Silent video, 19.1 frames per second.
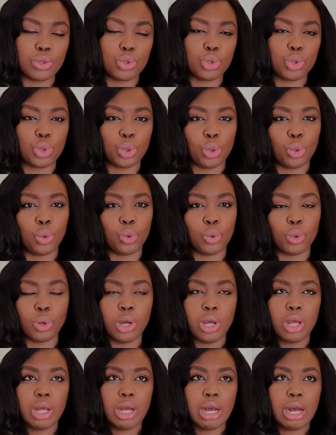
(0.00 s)
So
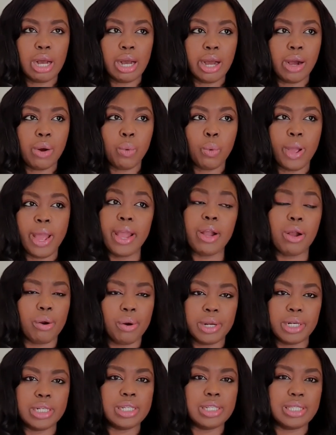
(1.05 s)
where I
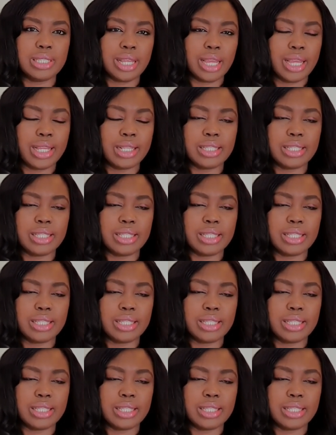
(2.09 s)
currently stay,